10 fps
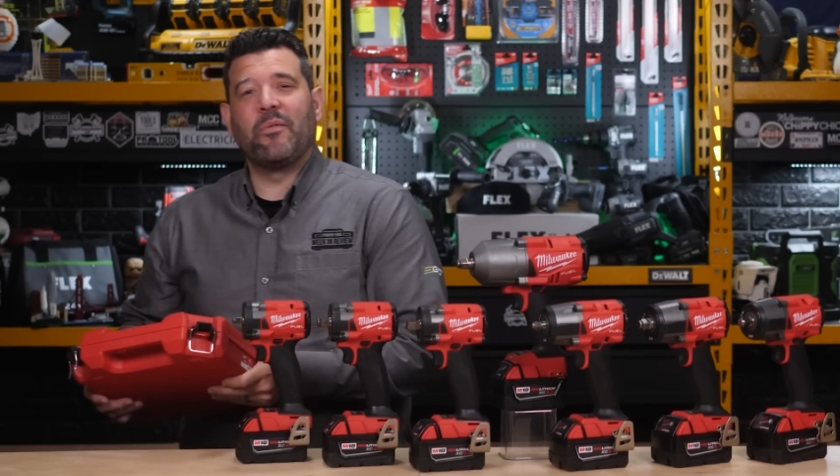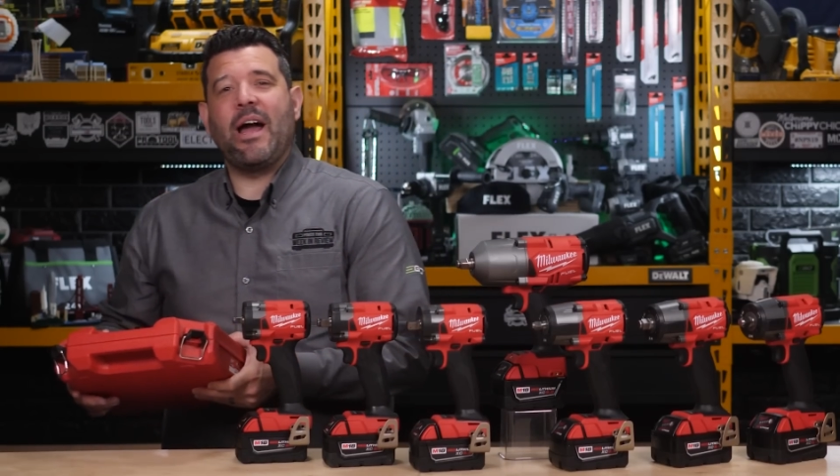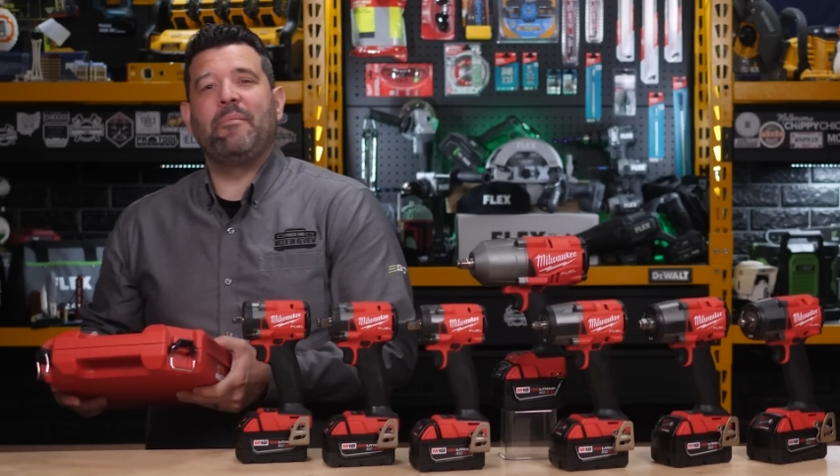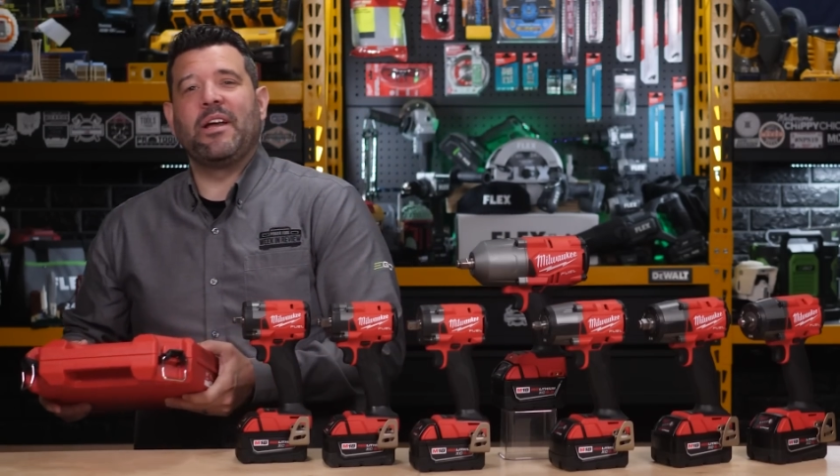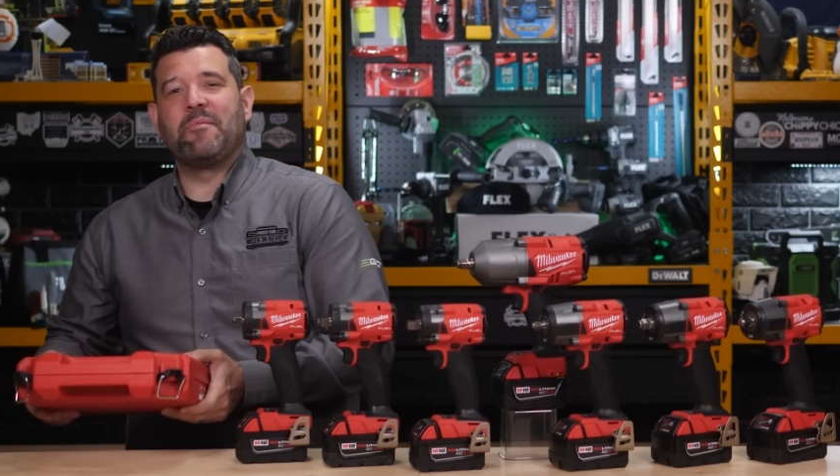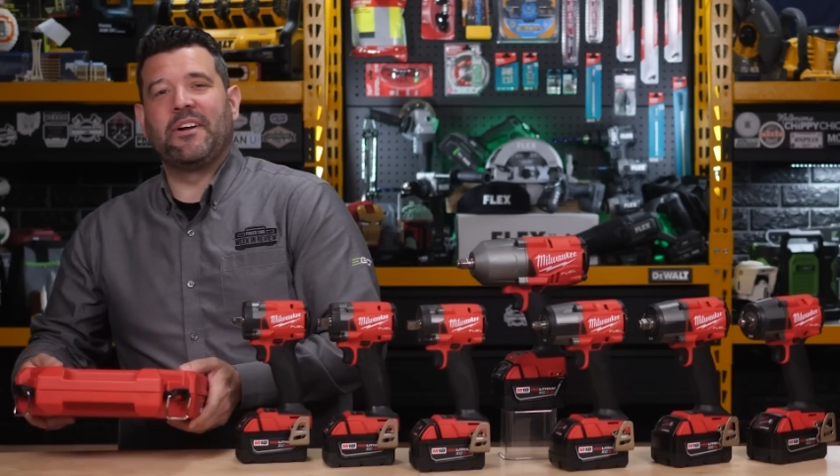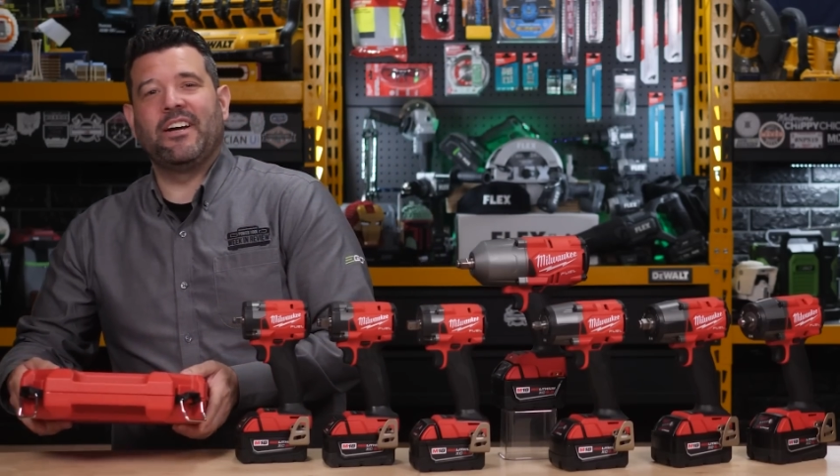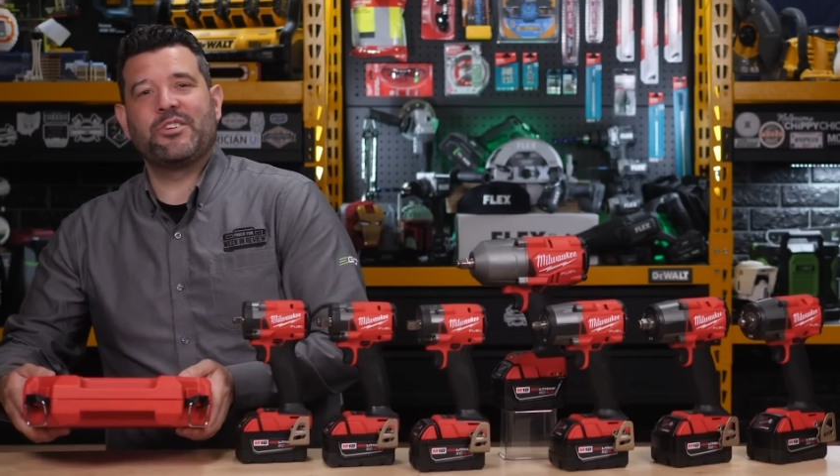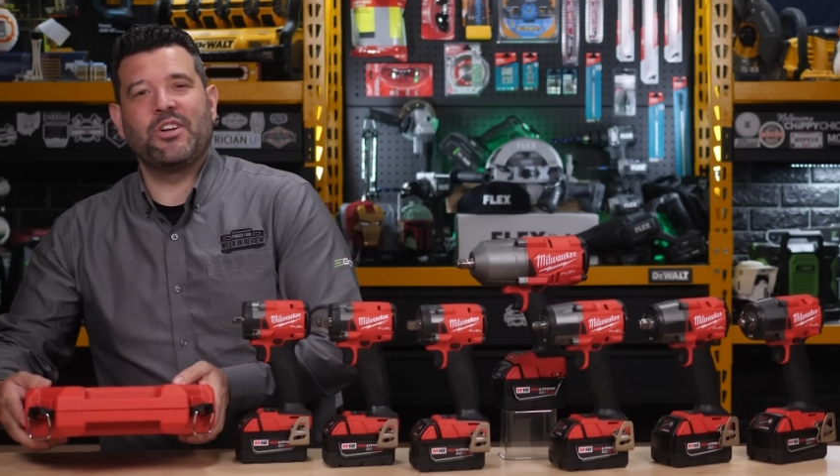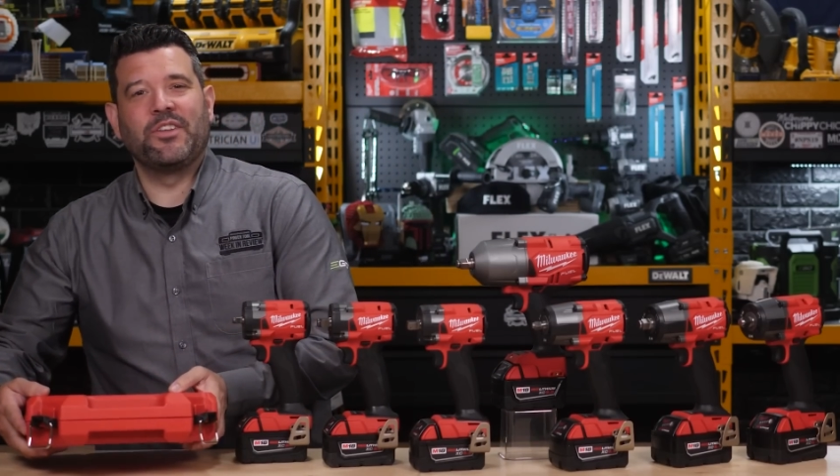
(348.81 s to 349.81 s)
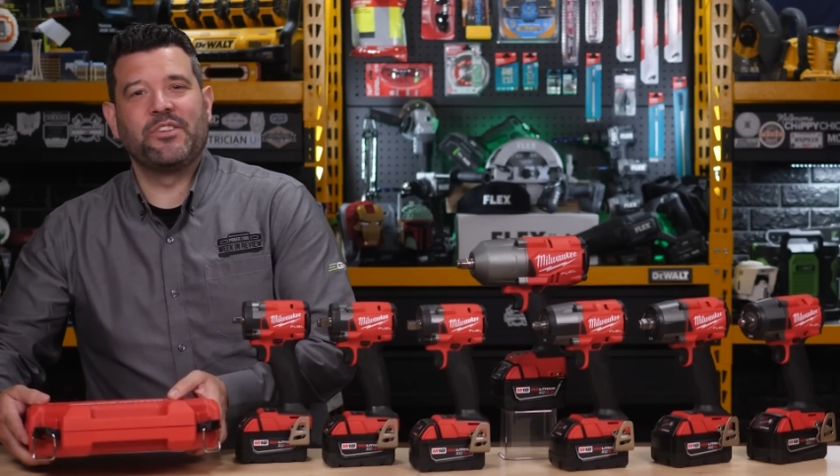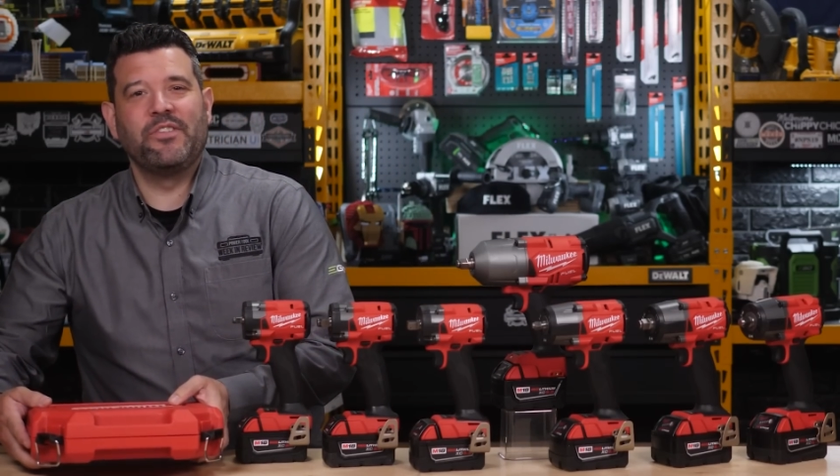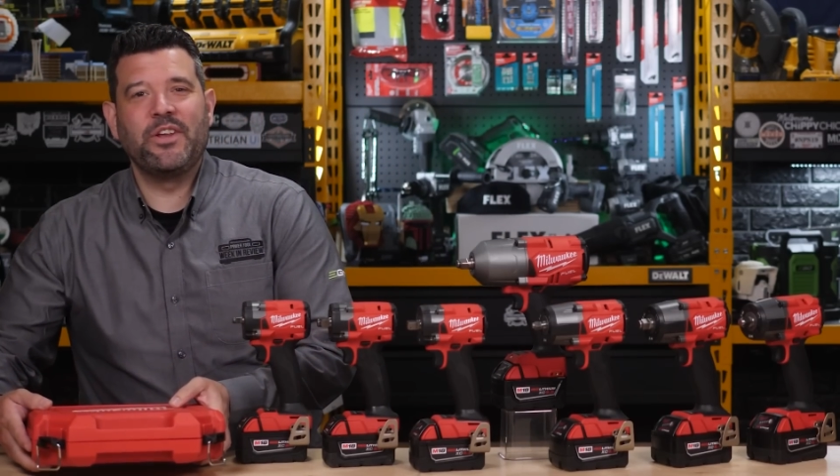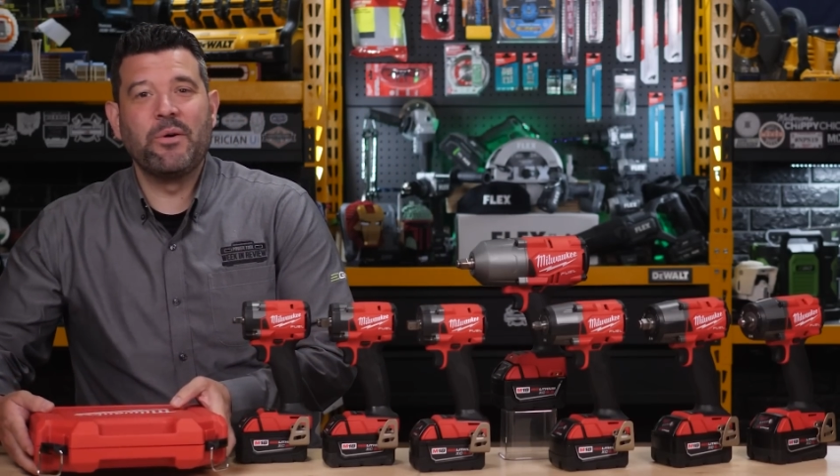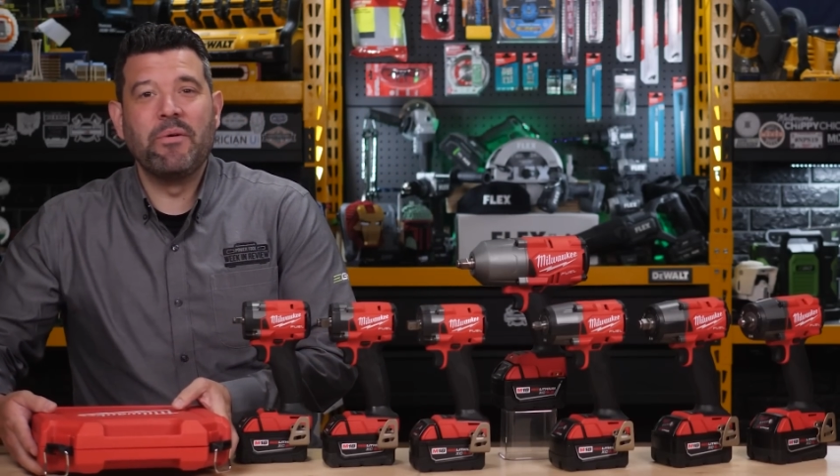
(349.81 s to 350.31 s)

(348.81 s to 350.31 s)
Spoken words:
wrapping up production on this video,